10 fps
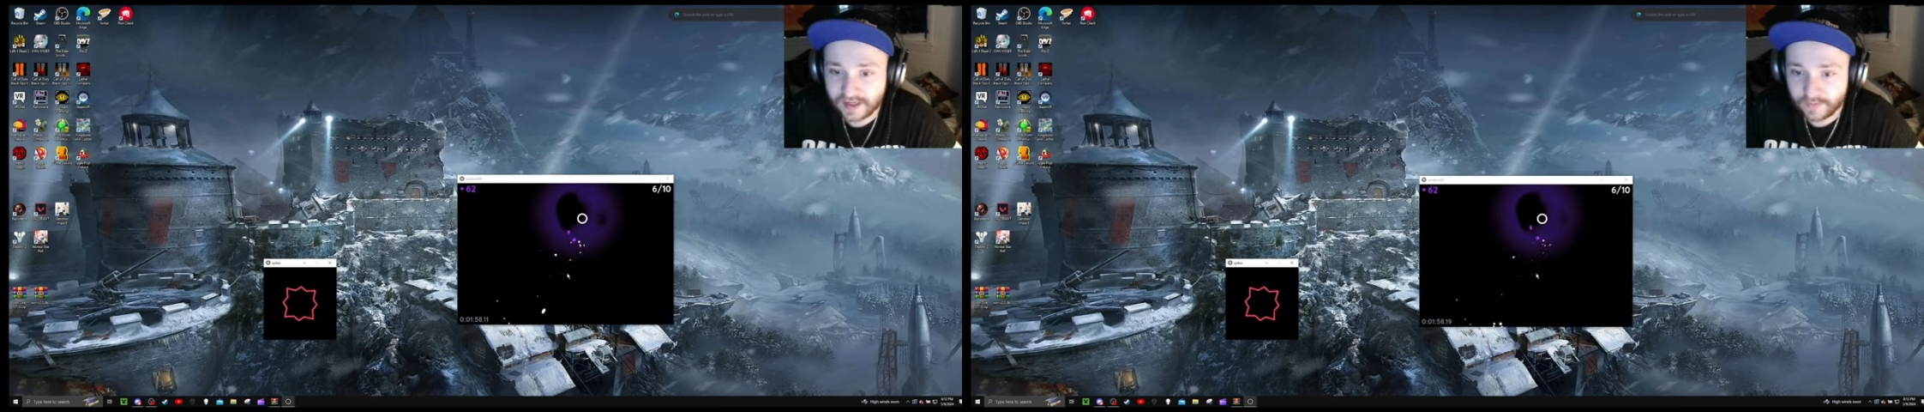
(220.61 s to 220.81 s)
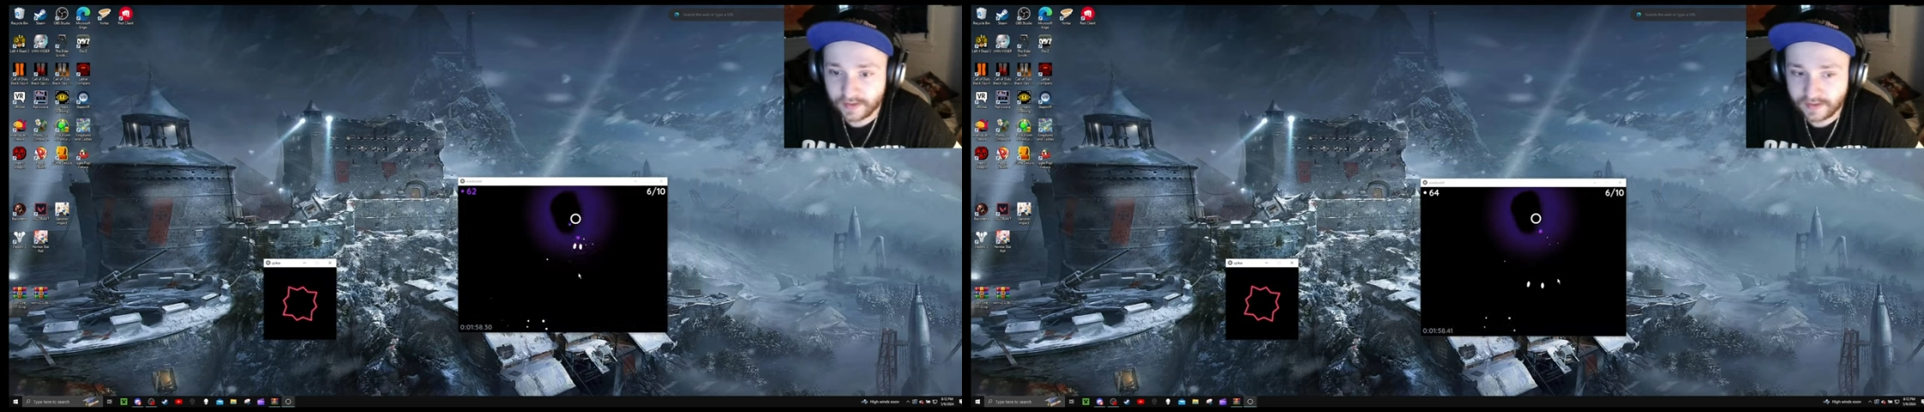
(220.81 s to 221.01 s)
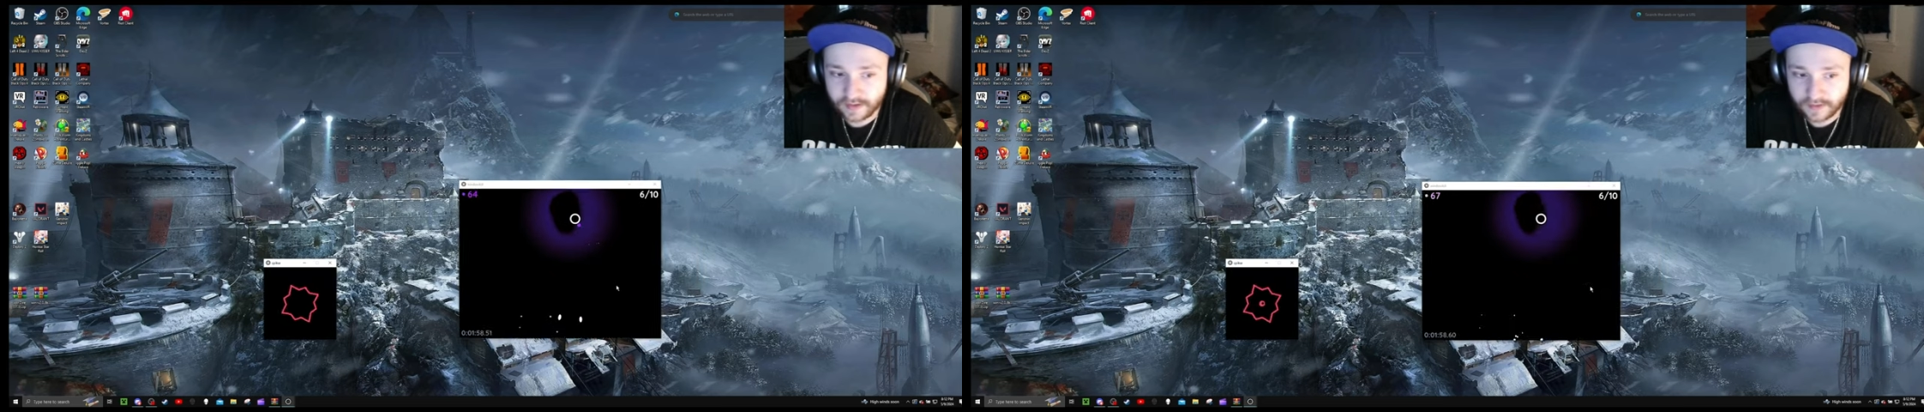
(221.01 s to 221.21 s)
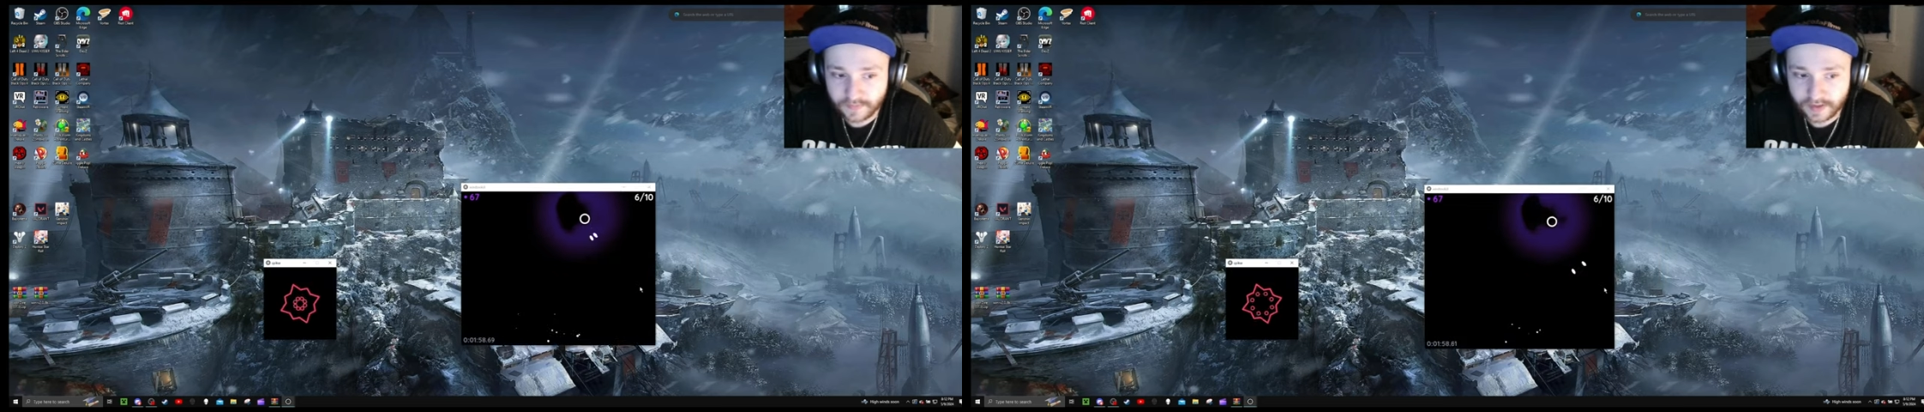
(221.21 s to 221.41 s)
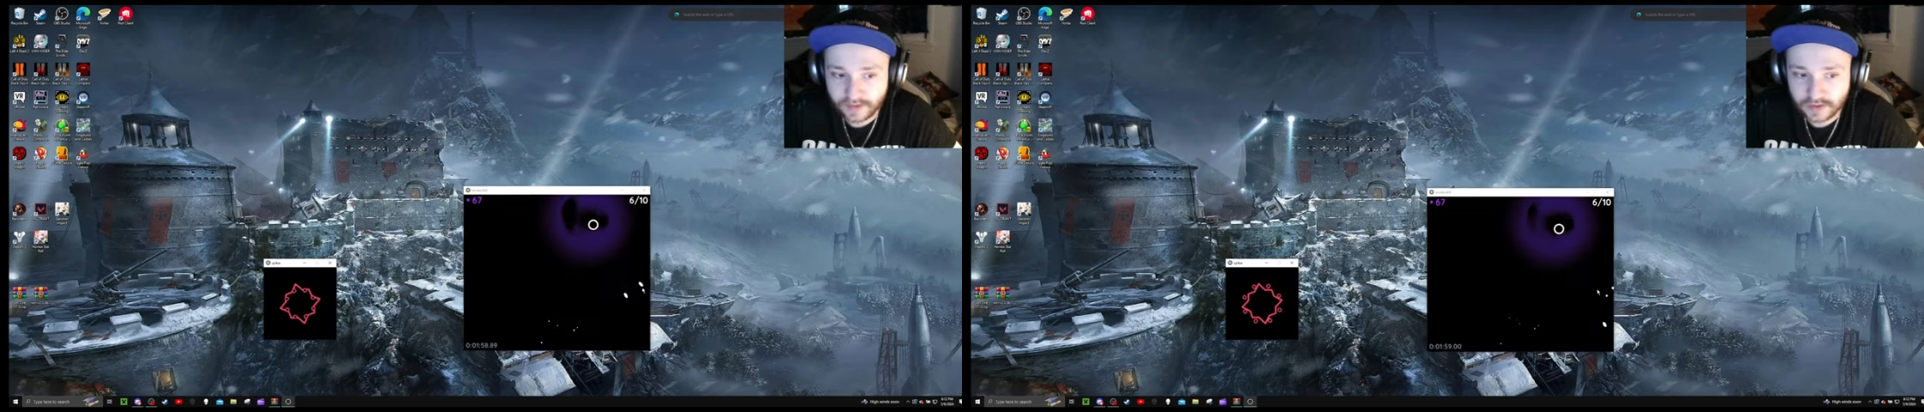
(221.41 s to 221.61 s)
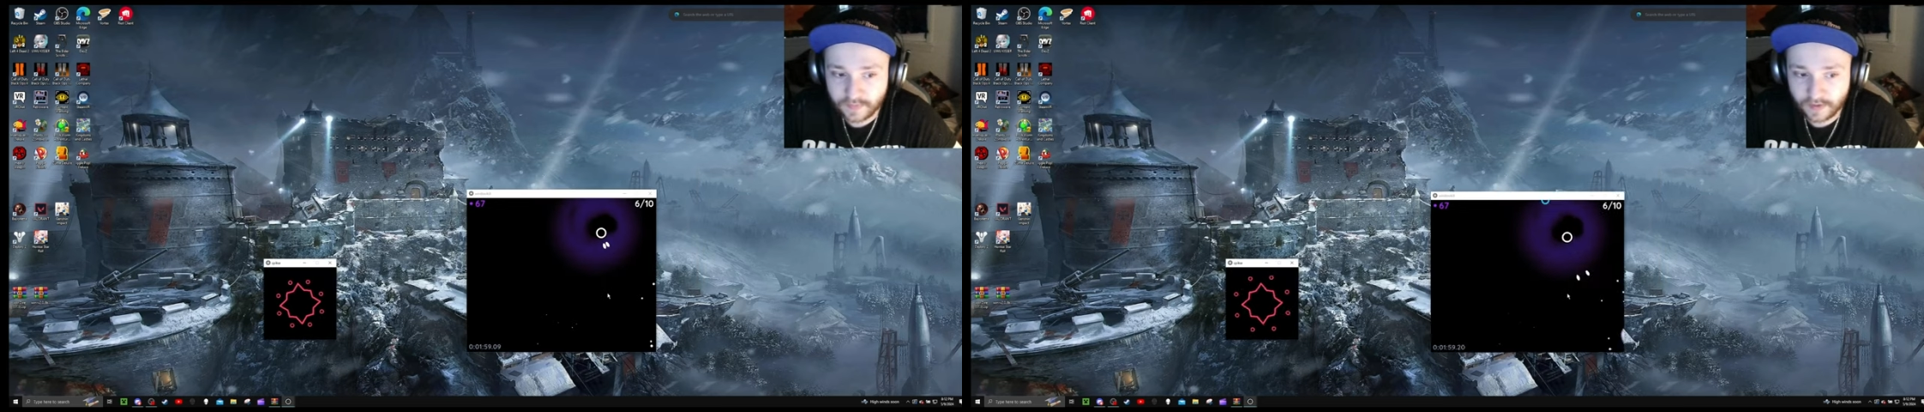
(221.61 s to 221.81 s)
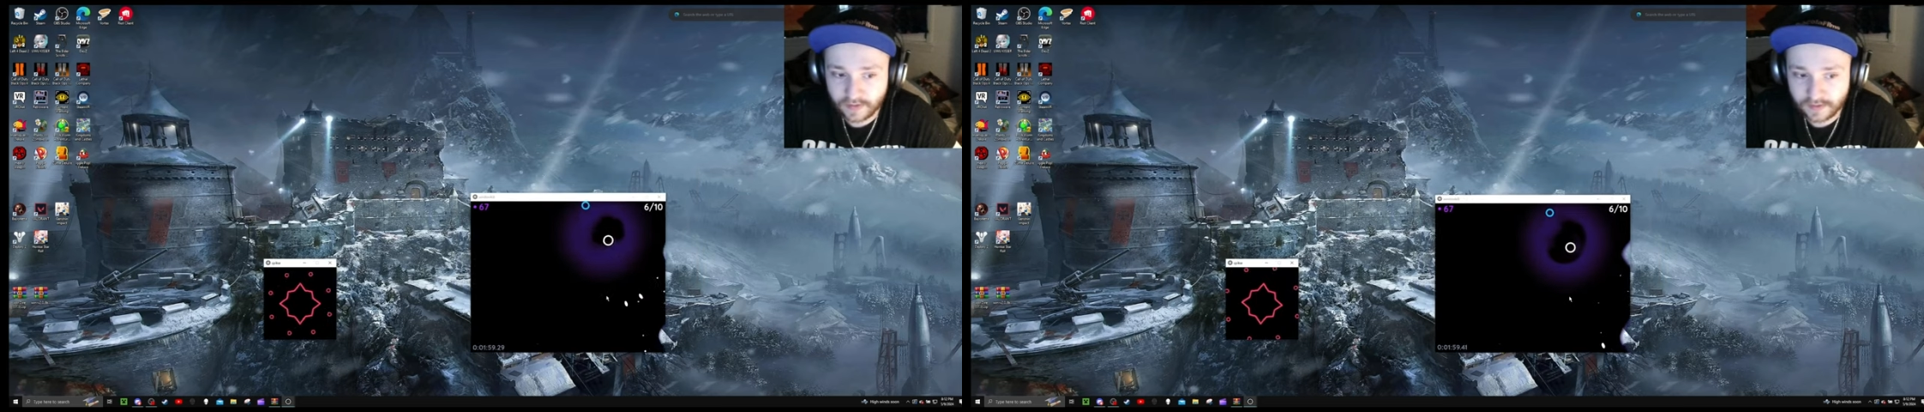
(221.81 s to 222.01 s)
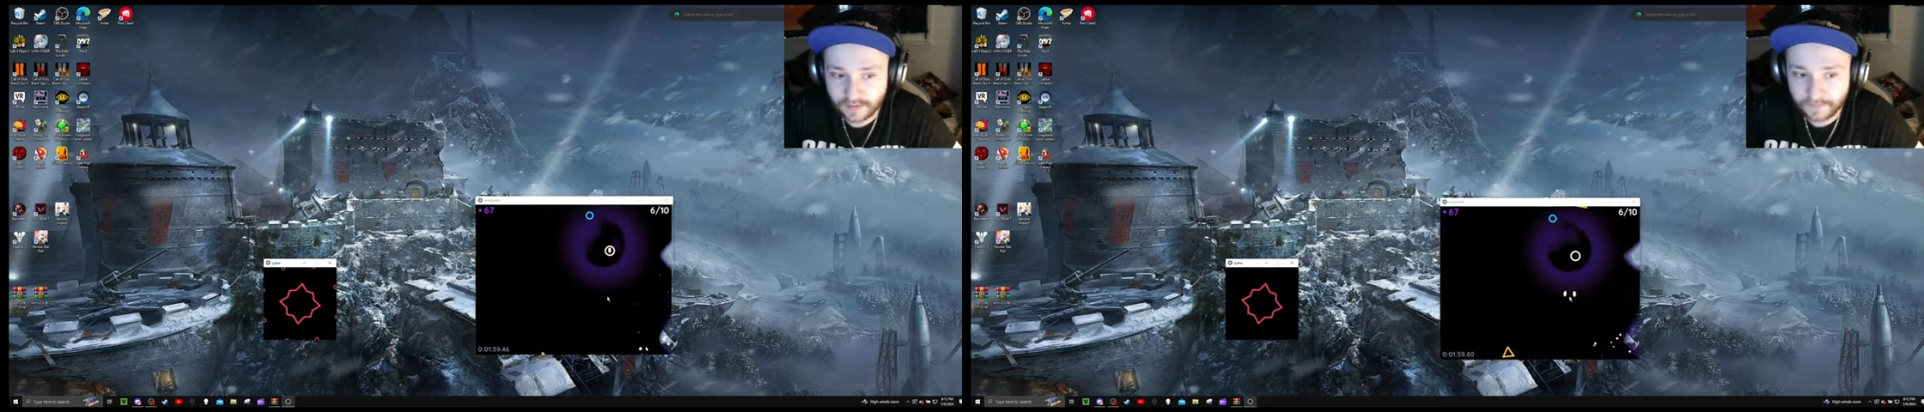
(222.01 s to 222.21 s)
right there that just spawned in.